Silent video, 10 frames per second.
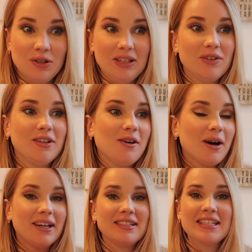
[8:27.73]
even know
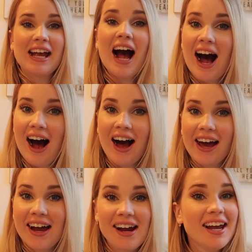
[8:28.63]
how to say
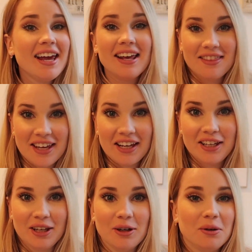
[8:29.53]
hi and
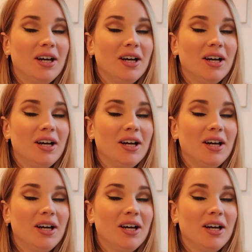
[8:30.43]
thank you.